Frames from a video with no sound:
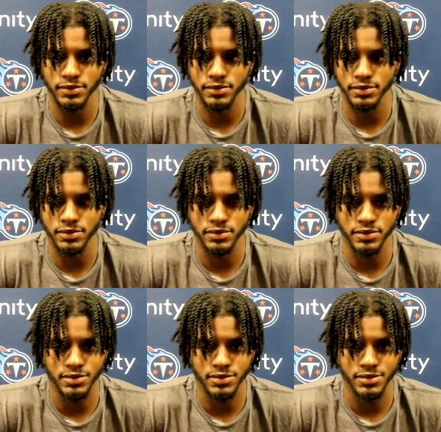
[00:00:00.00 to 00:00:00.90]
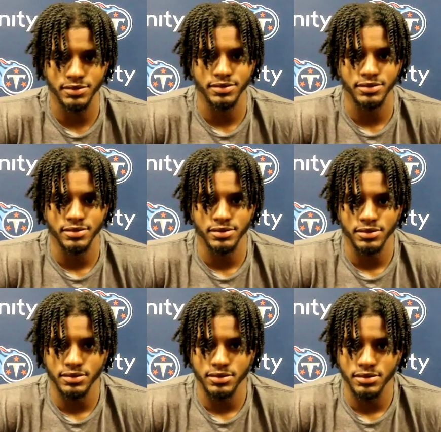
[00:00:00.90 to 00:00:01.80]

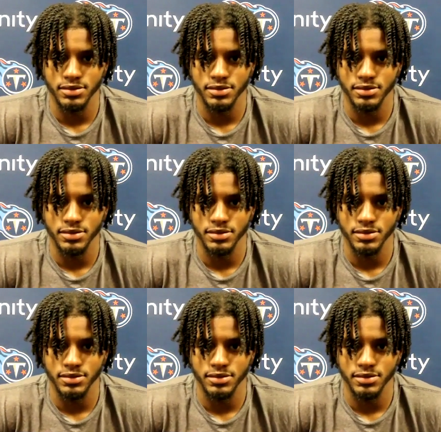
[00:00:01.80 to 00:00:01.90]
(silence)